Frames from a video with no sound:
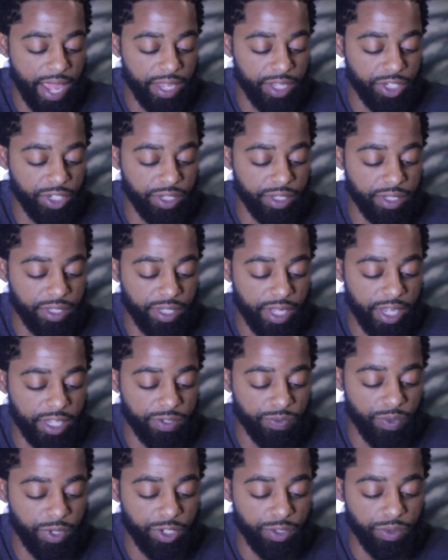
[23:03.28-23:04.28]
ancient
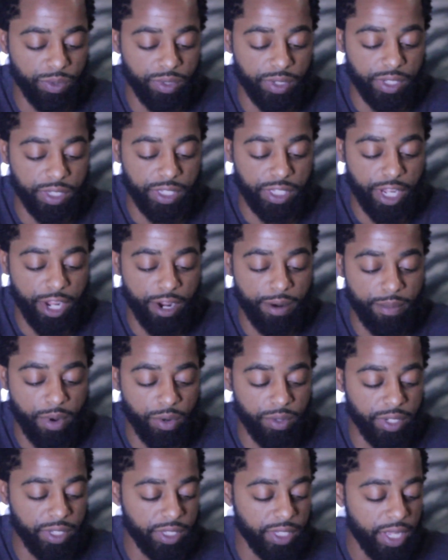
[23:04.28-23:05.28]
sex rituals and
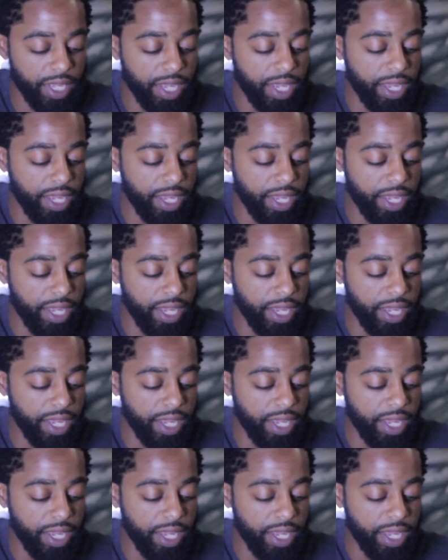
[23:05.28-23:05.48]
ceremonies